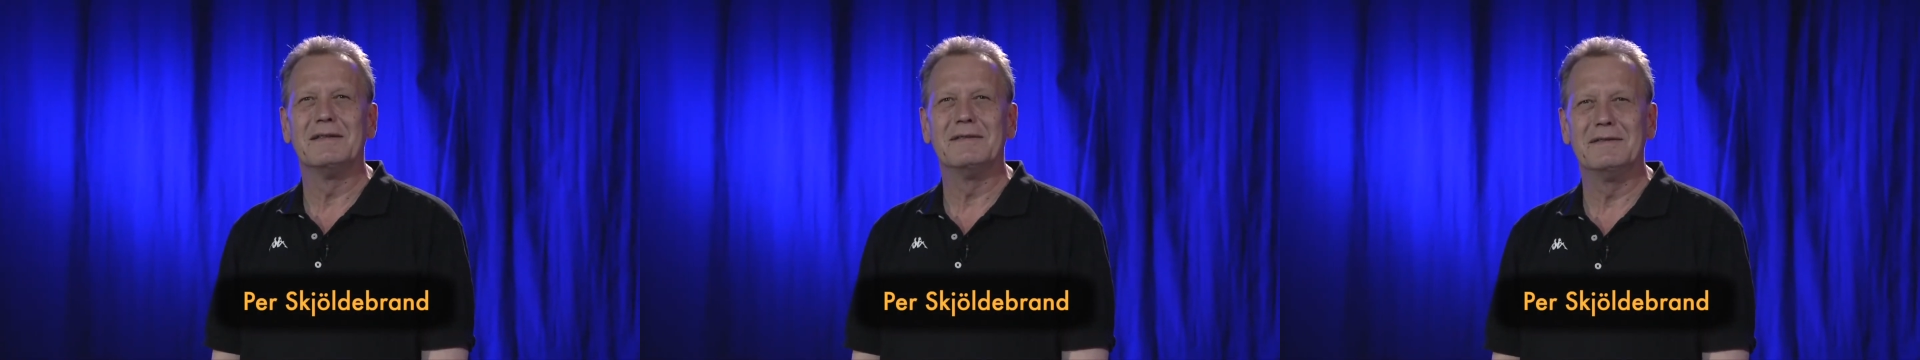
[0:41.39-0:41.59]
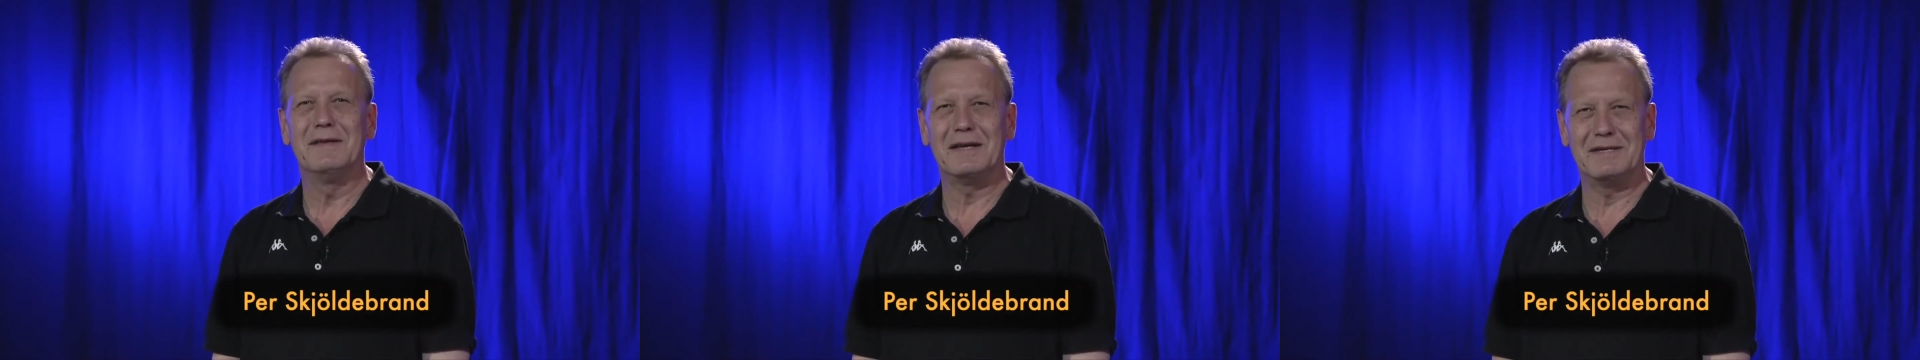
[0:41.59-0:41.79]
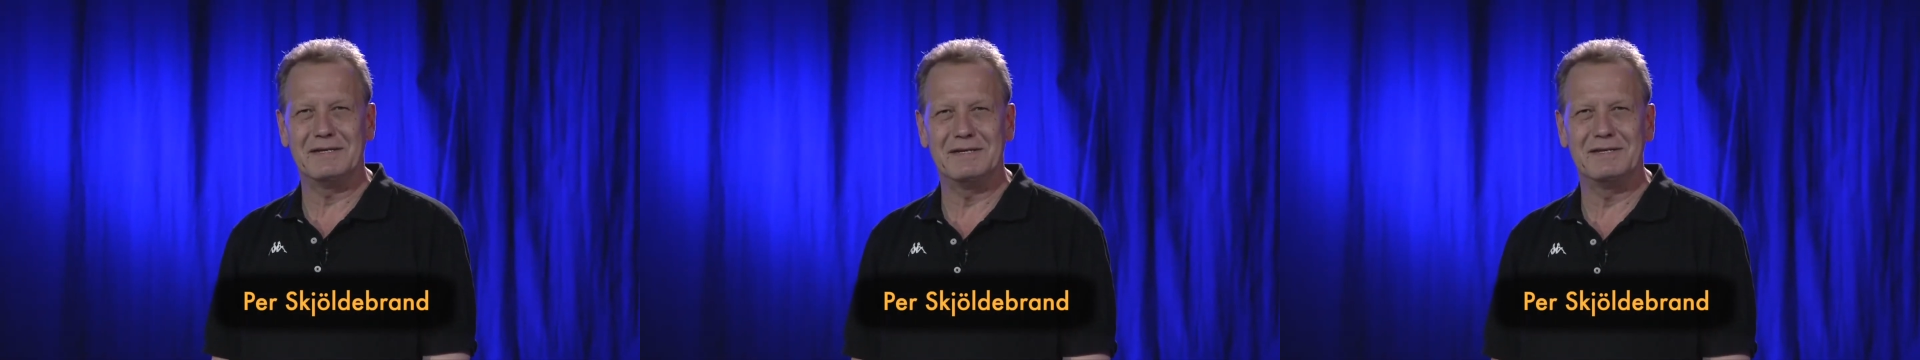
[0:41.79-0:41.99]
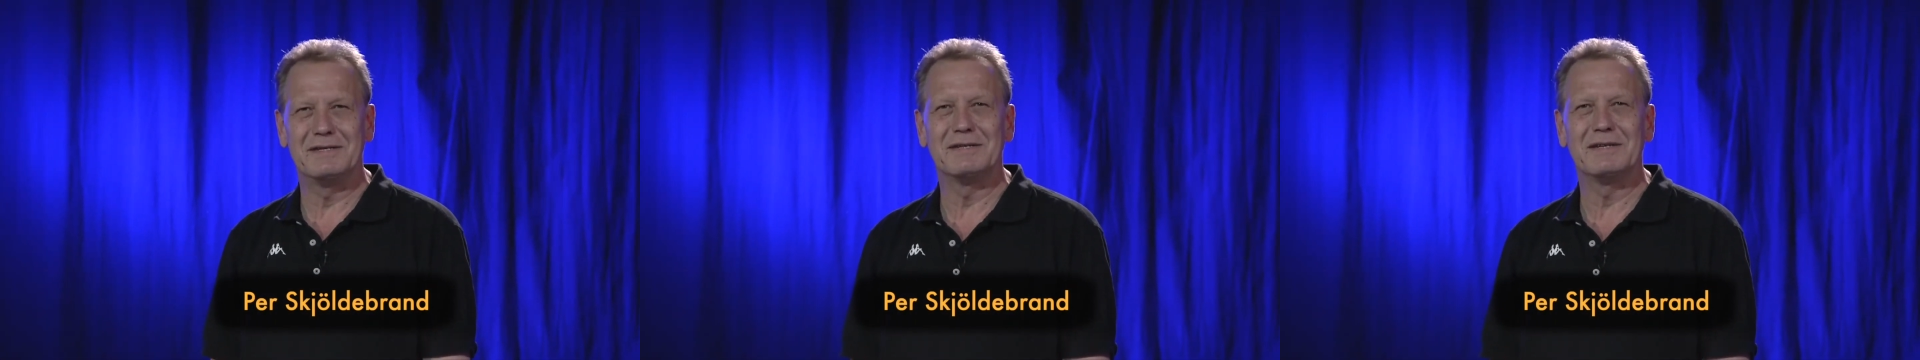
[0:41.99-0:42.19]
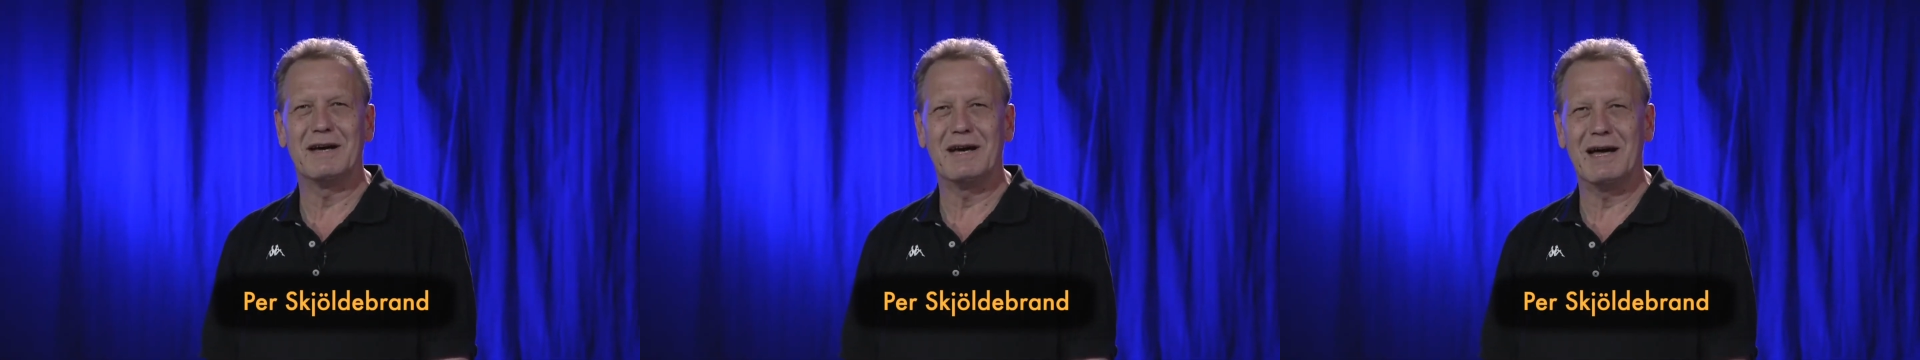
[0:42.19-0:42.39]
This
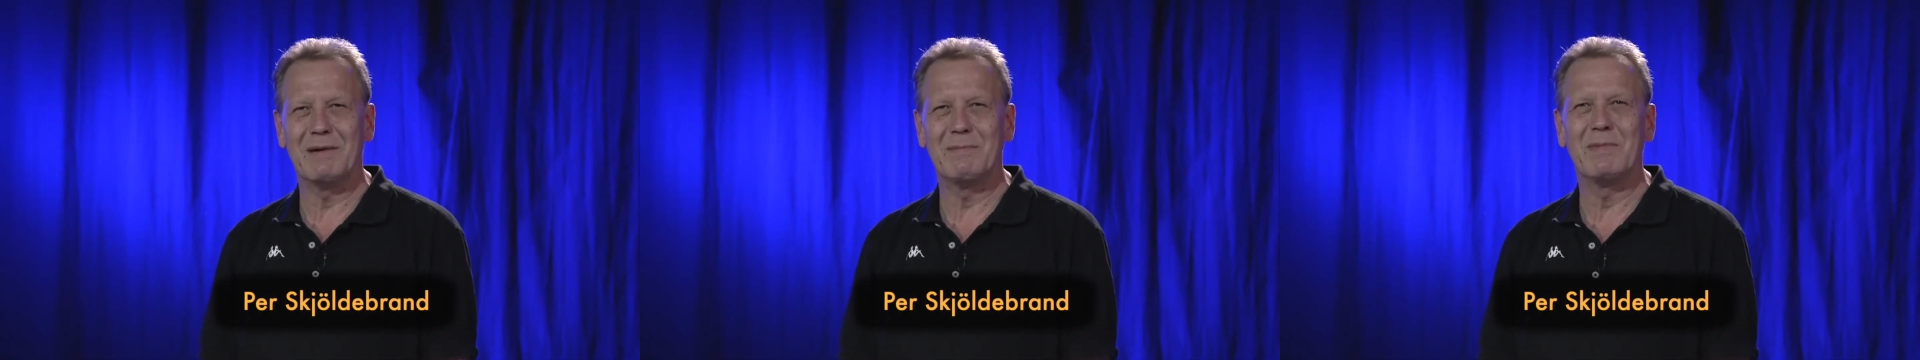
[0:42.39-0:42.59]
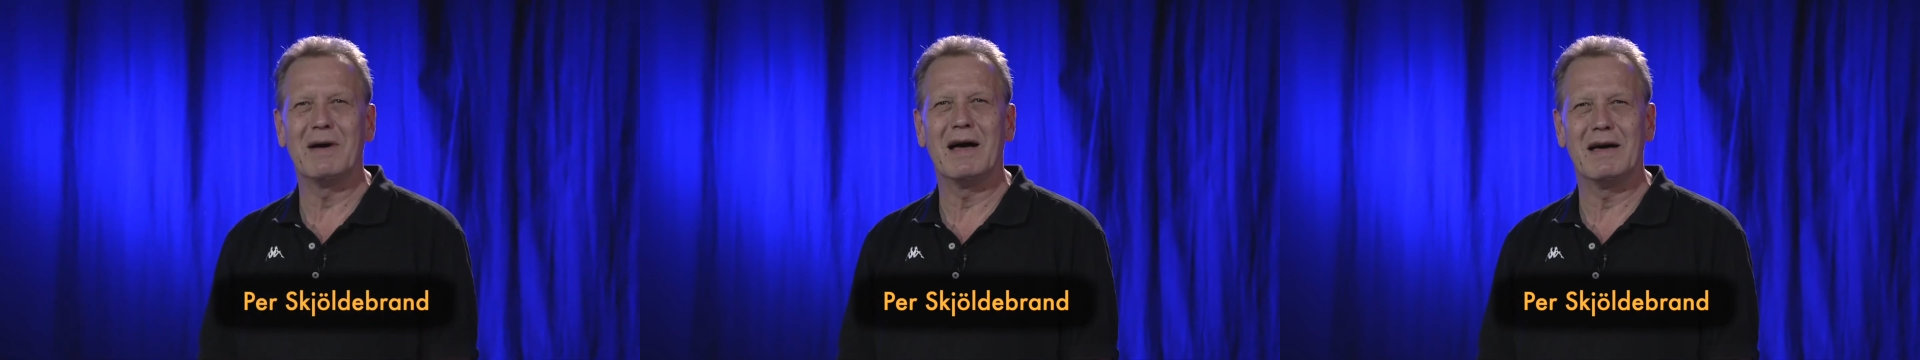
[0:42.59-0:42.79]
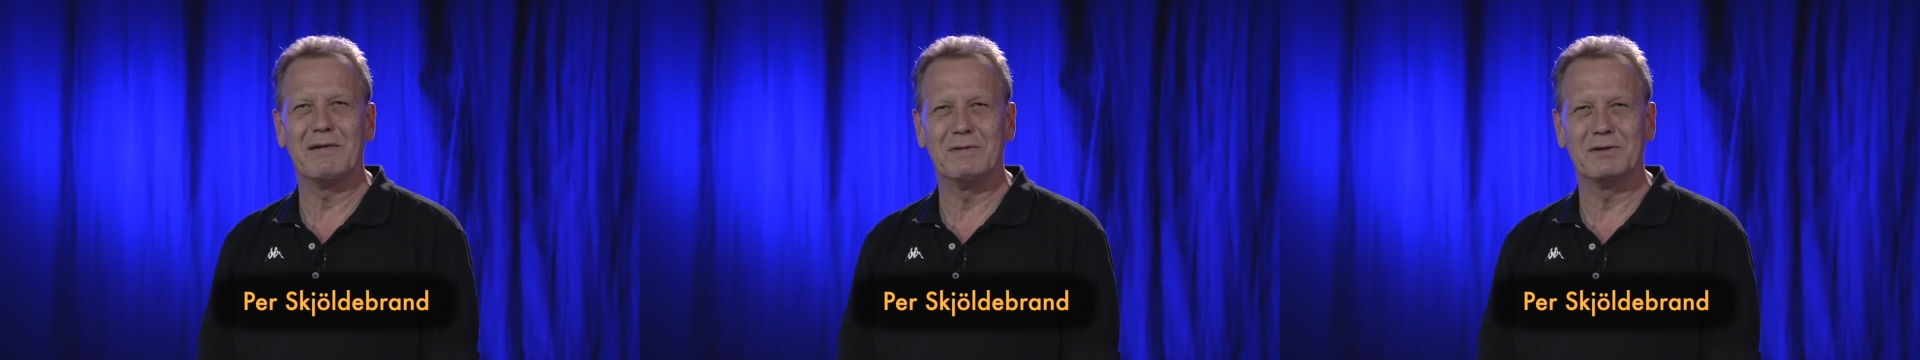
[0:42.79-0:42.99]
time I will